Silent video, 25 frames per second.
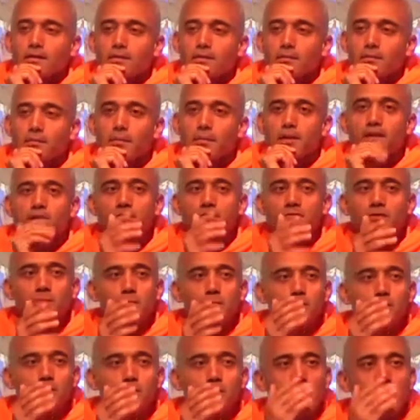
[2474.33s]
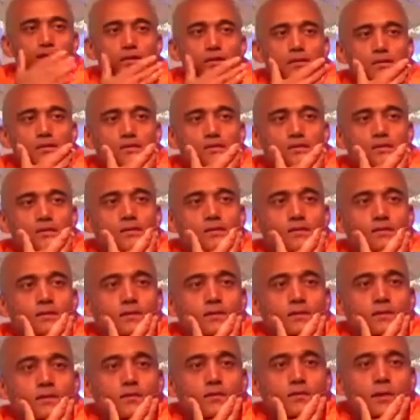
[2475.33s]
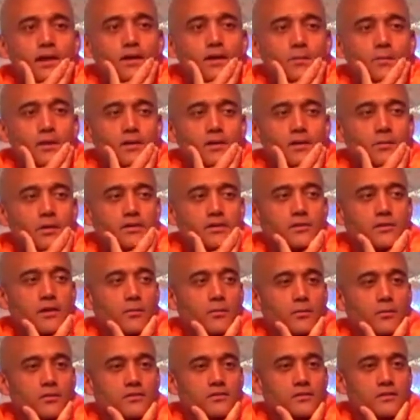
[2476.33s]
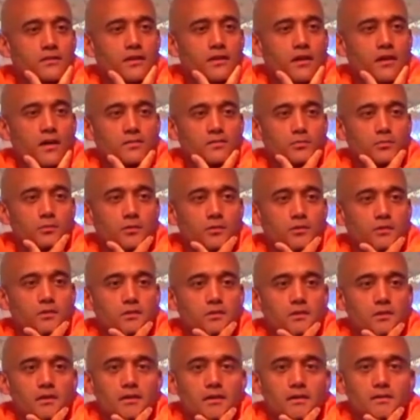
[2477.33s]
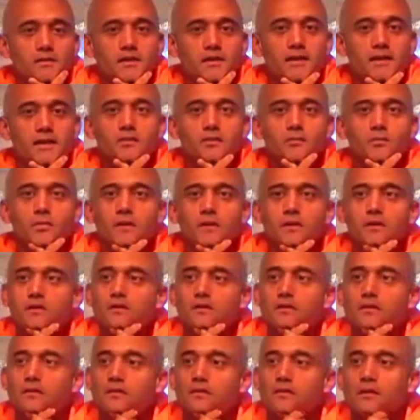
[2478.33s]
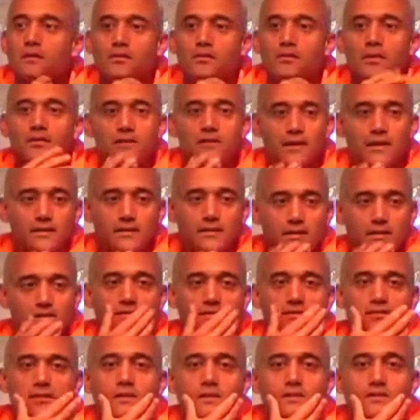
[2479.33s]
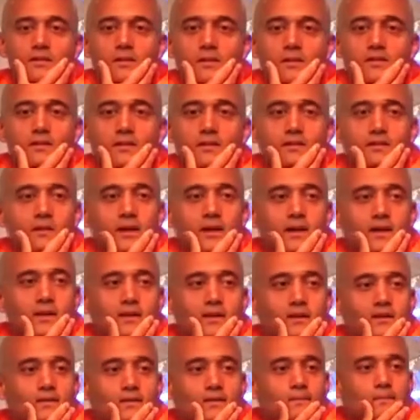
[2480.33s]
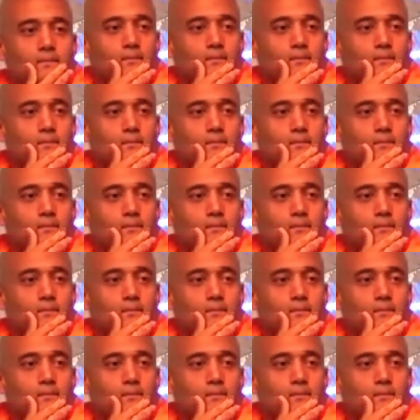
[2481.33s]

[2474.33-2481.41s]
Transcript: many of the prayers recommended by Sri Ramakrishna in the gospel tend to be things like this he'll say things like